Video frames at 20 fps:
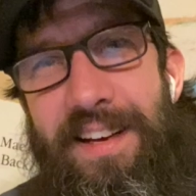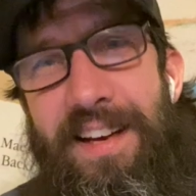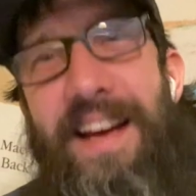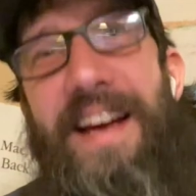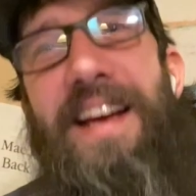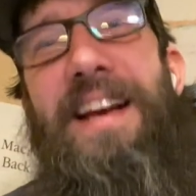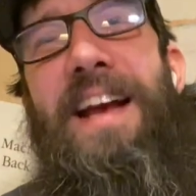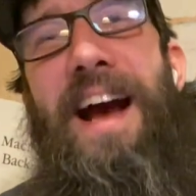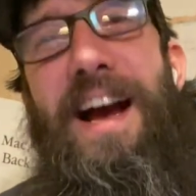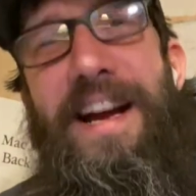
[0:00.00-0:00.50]

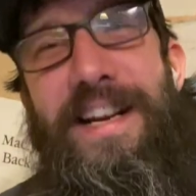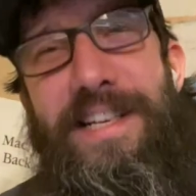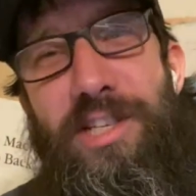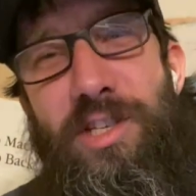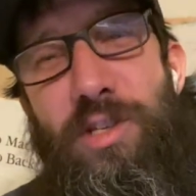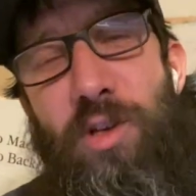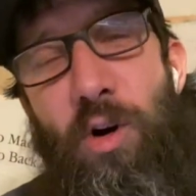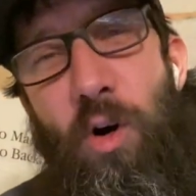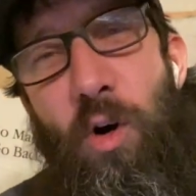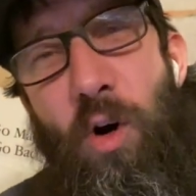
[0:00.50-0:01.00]
Hey guys,
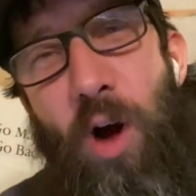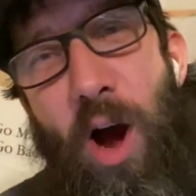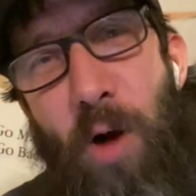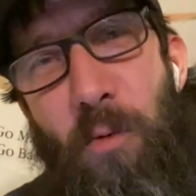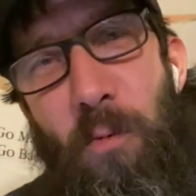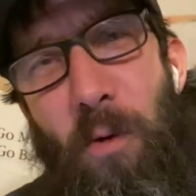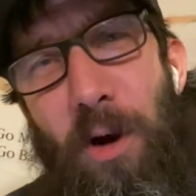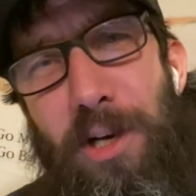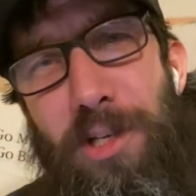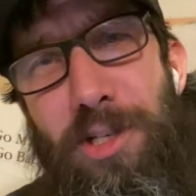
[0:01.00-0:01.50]
so I
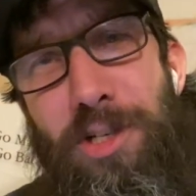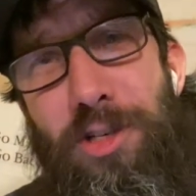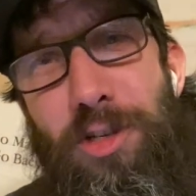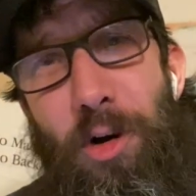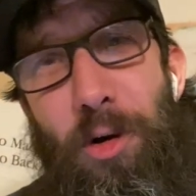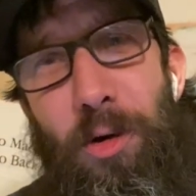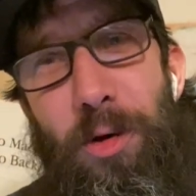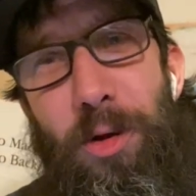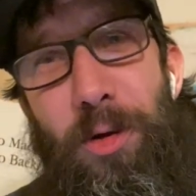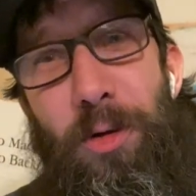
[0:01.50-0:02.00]
want to
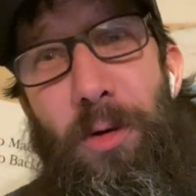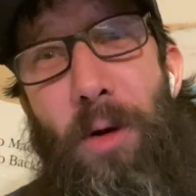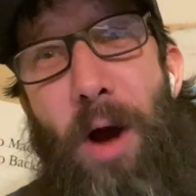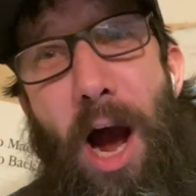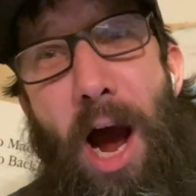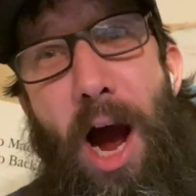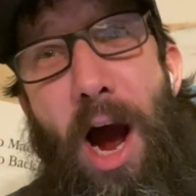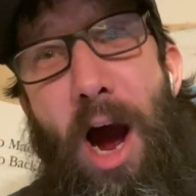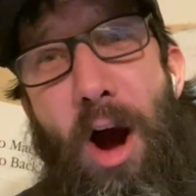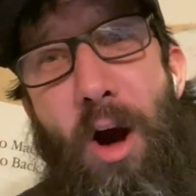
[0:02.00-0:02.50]
show you
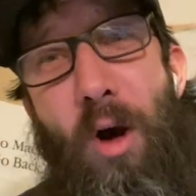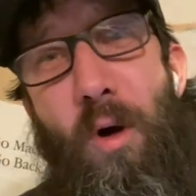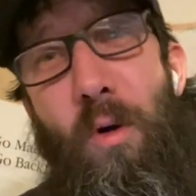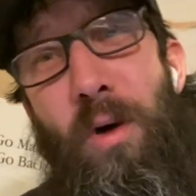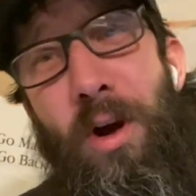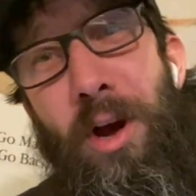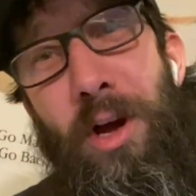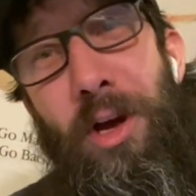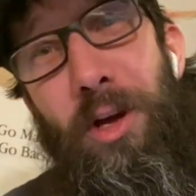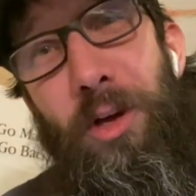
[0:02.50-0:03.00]
how
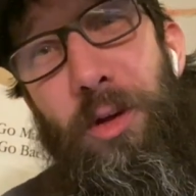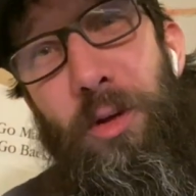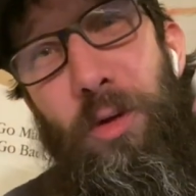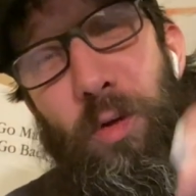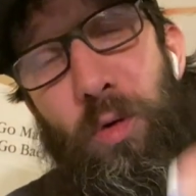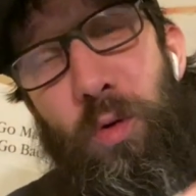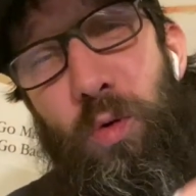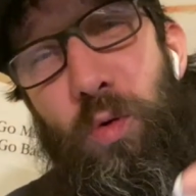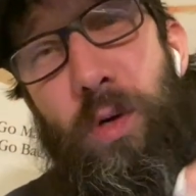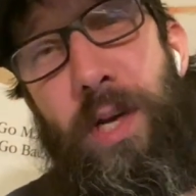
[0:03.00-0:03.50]

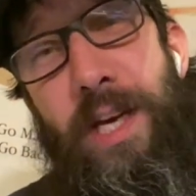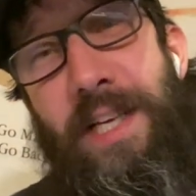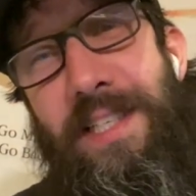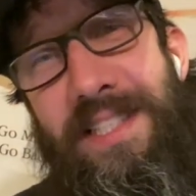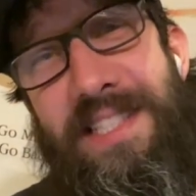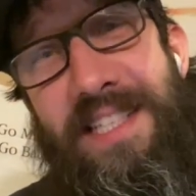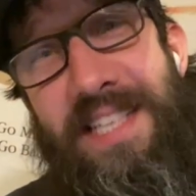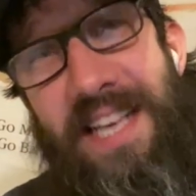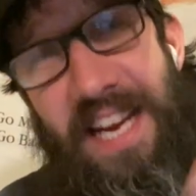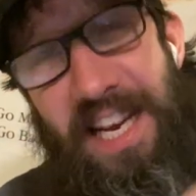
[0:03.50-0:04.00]
you can
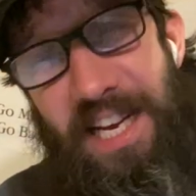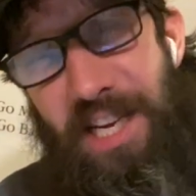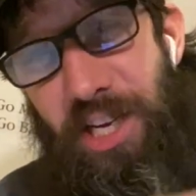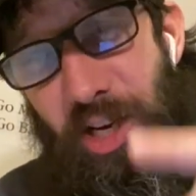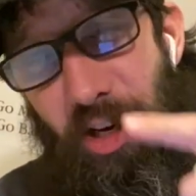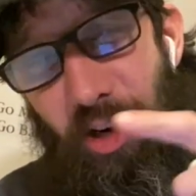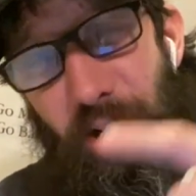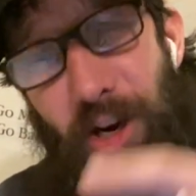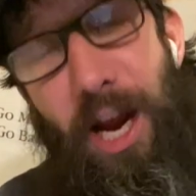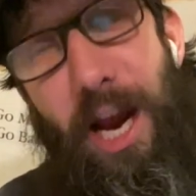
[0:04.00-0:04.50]
take
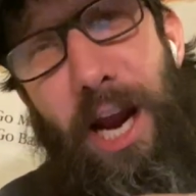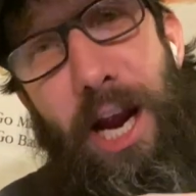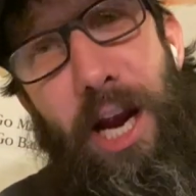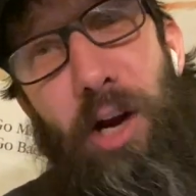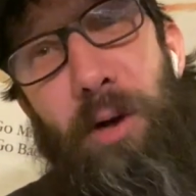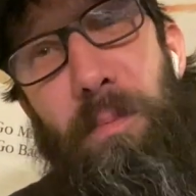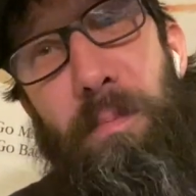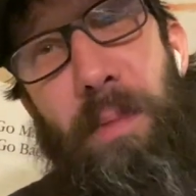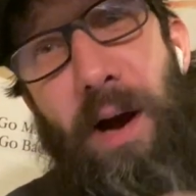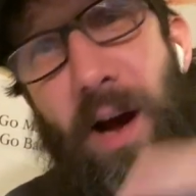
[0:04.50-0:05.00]
your
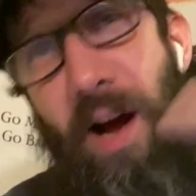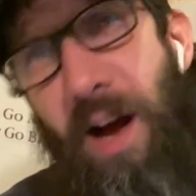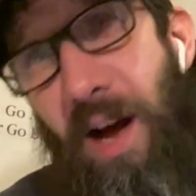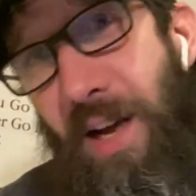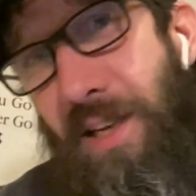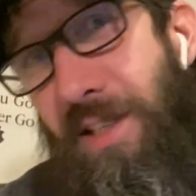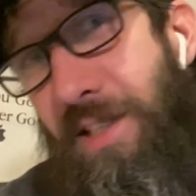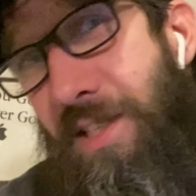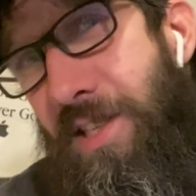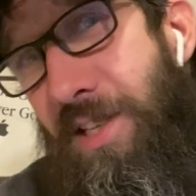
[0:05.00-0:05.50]

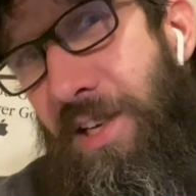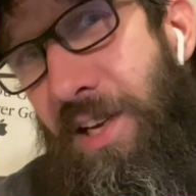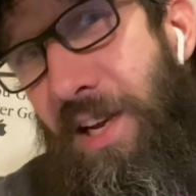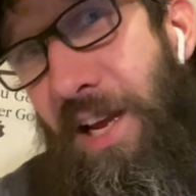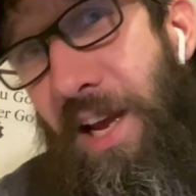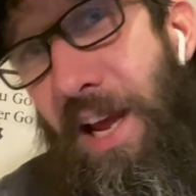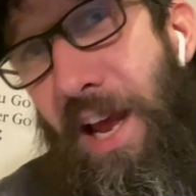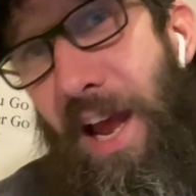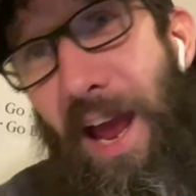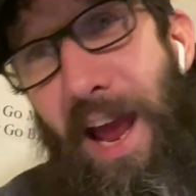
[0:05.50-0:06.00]
AirPods
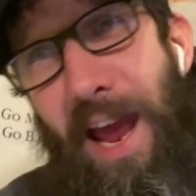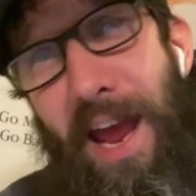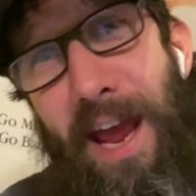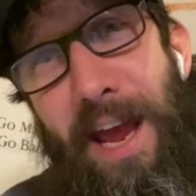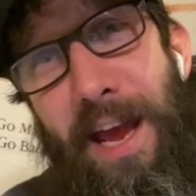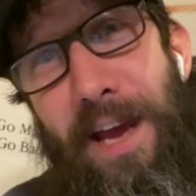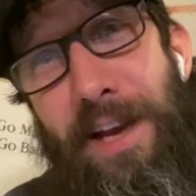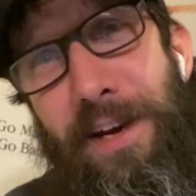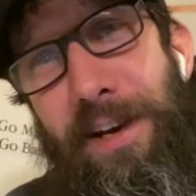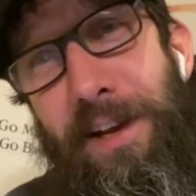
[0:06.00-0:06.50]

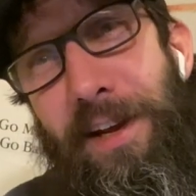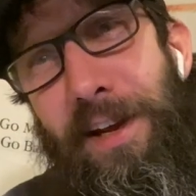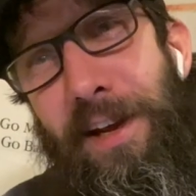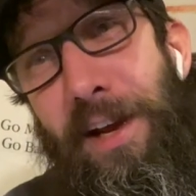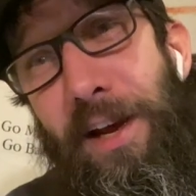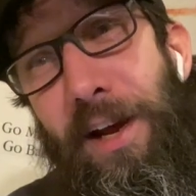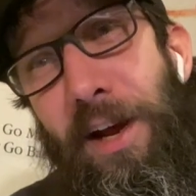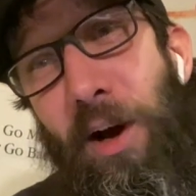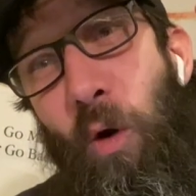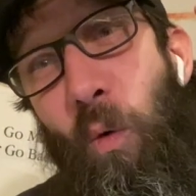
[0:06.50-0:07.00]
and
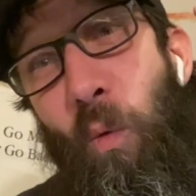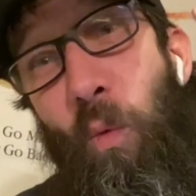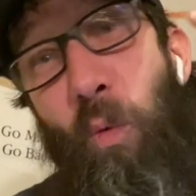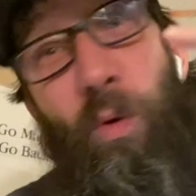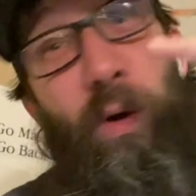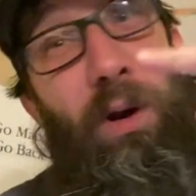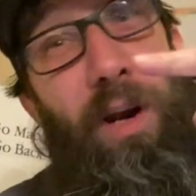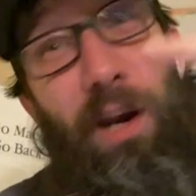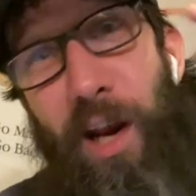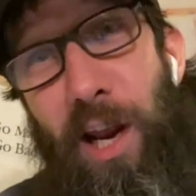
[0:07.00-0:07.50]

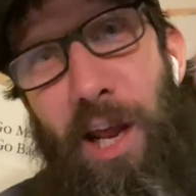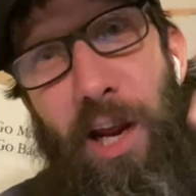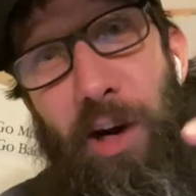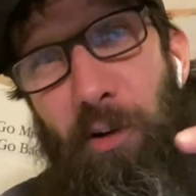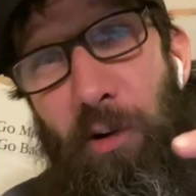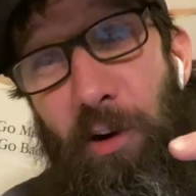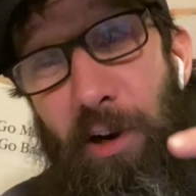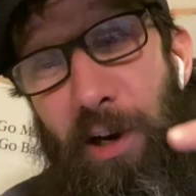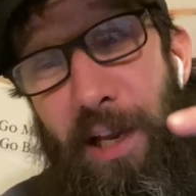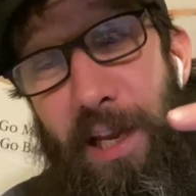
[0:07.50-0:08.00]

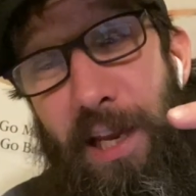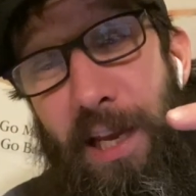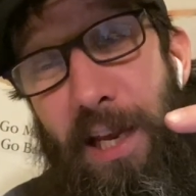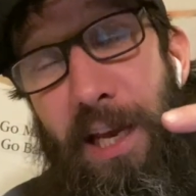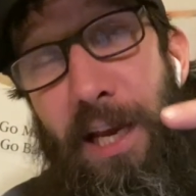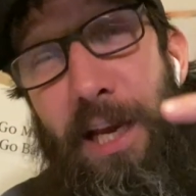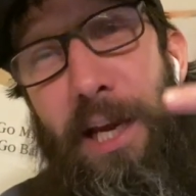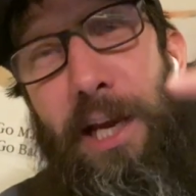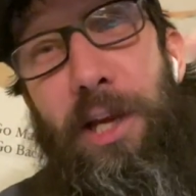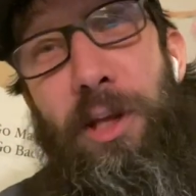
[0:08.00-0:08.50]

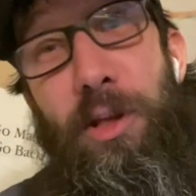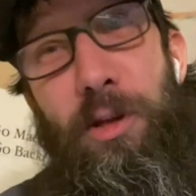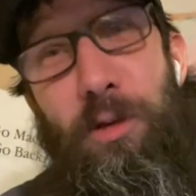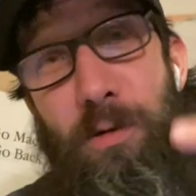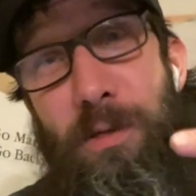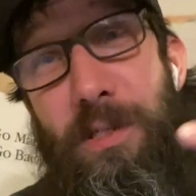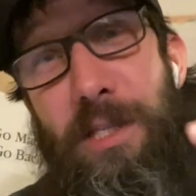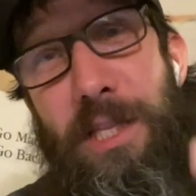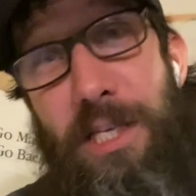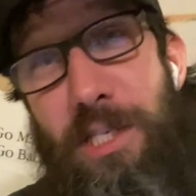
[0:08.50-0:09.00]
literally
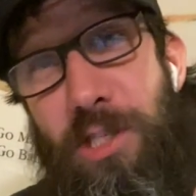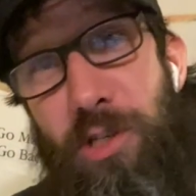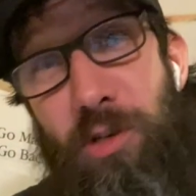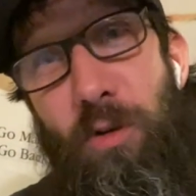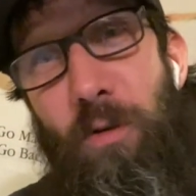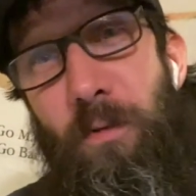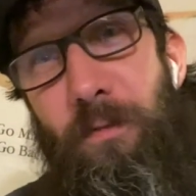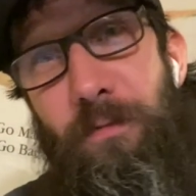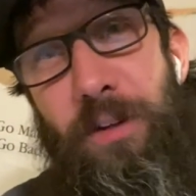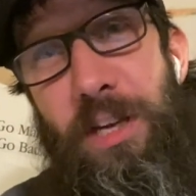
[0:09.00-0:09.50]
use this
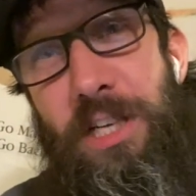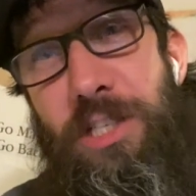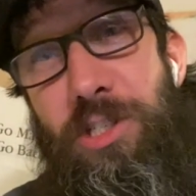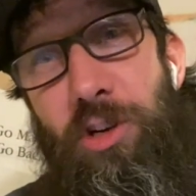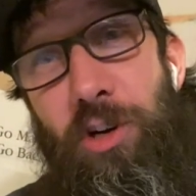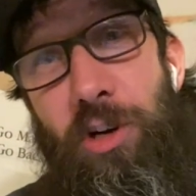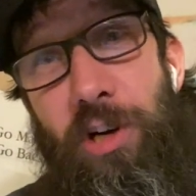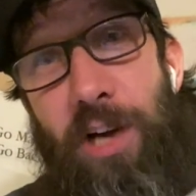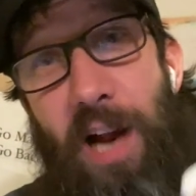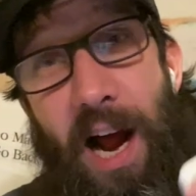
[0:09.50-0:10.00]
new
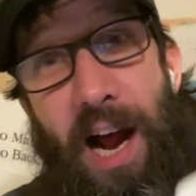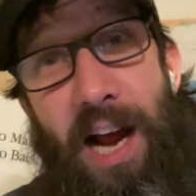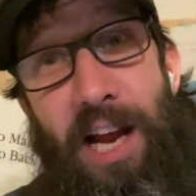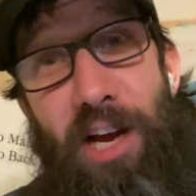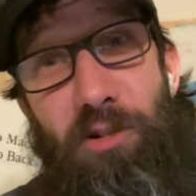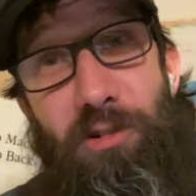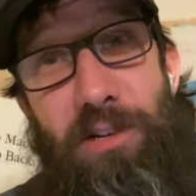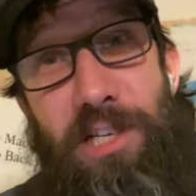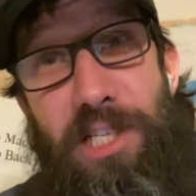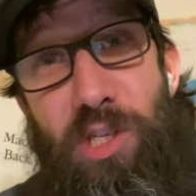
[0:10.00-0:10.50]
feature in
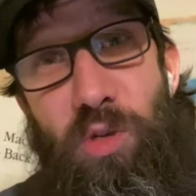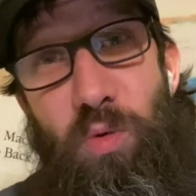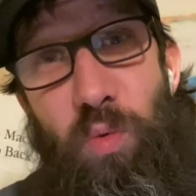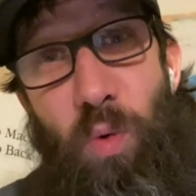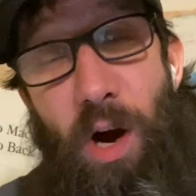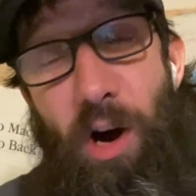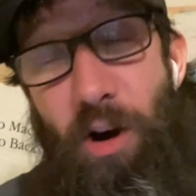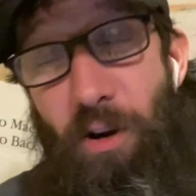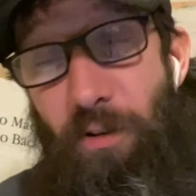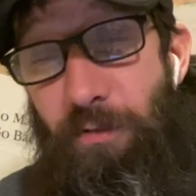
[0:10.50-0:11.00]
iOS
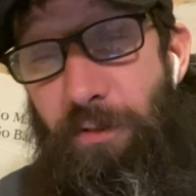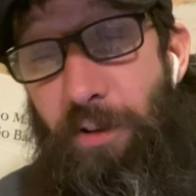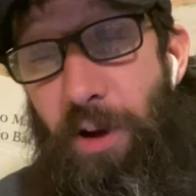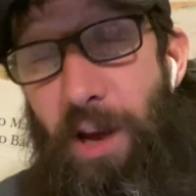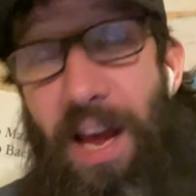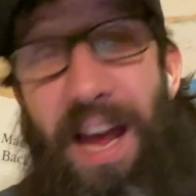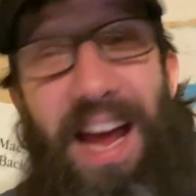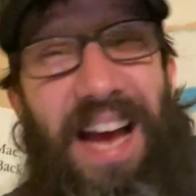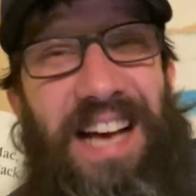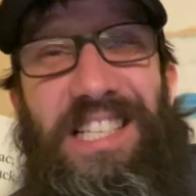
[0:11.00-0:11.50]
12
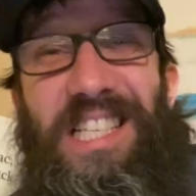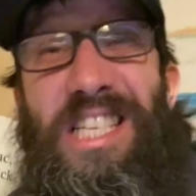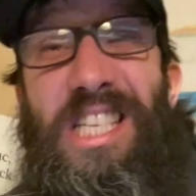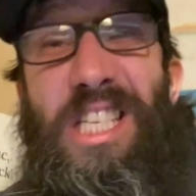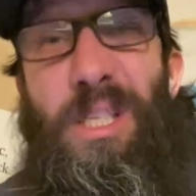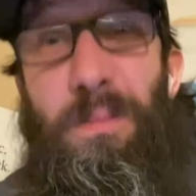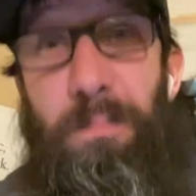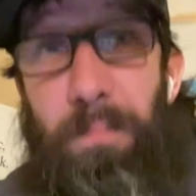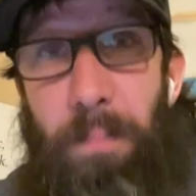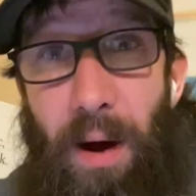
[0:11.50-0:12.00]
and
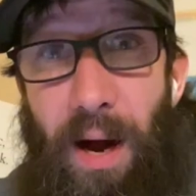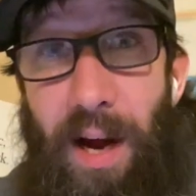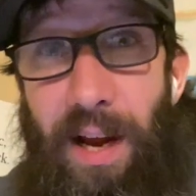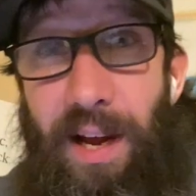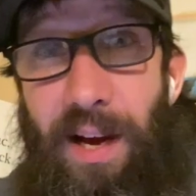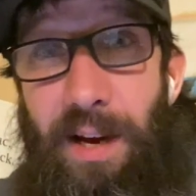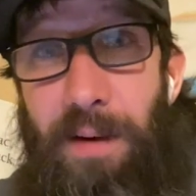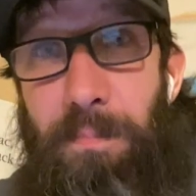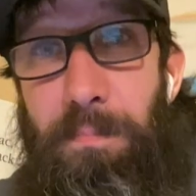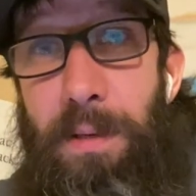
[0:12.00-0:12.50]
spy
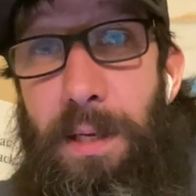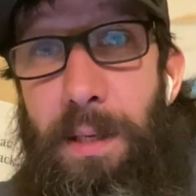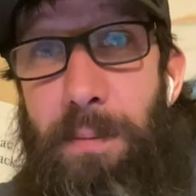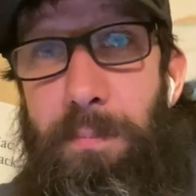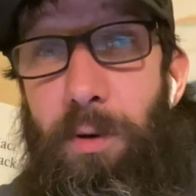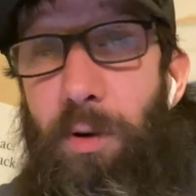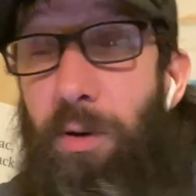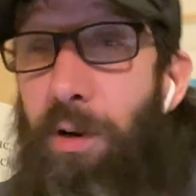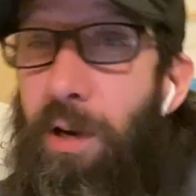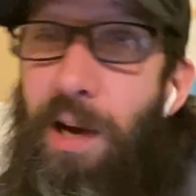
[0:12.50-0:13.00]
on
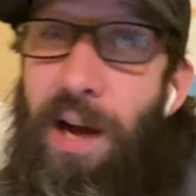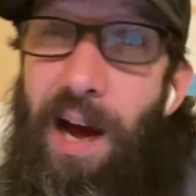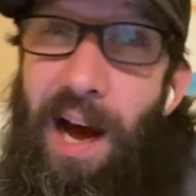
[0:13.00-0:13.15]
people.